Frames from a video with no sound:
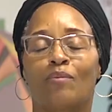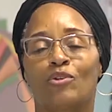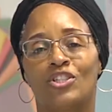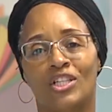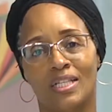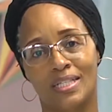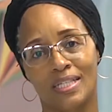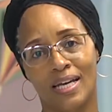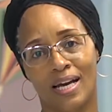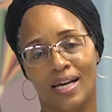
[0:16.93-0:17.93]
I'm Rashida
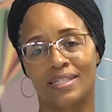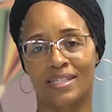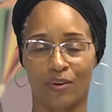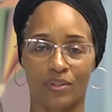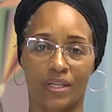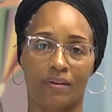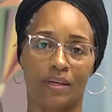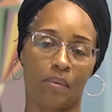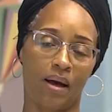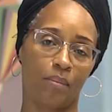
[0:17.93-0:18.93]
Ziyad,
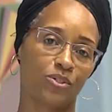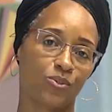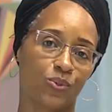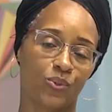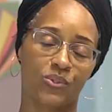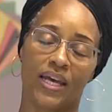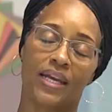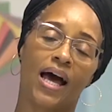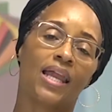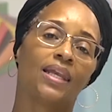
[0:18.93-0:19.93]
Secretary at Mohammed Schools,
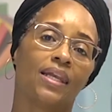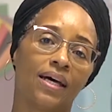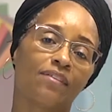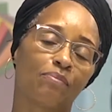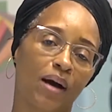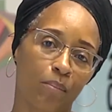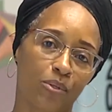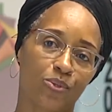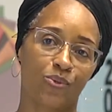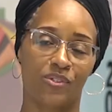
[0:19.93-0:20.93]
and I love
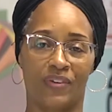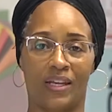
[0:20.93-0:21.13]
Mohammed Schools of